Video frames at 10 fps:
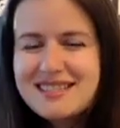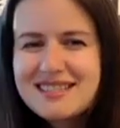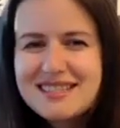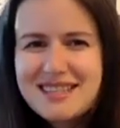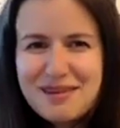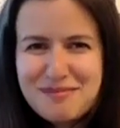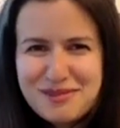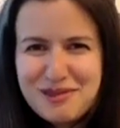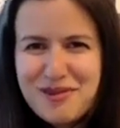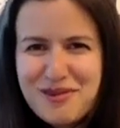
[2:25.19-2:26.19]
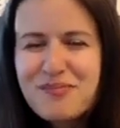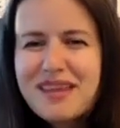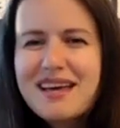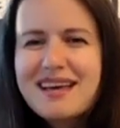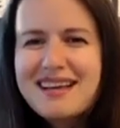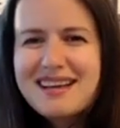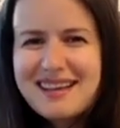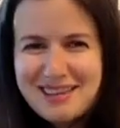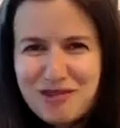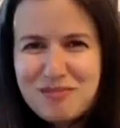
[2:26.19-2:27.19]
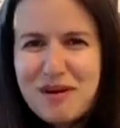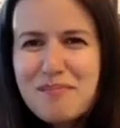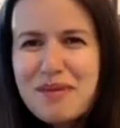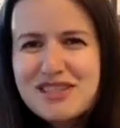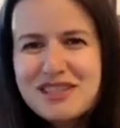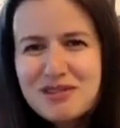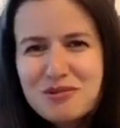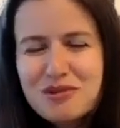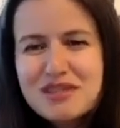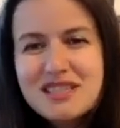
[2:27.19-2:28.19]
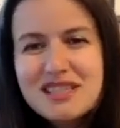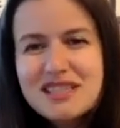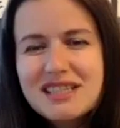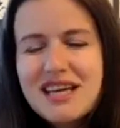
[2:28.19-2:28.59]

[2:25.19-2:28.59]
and some, got my passion towards it.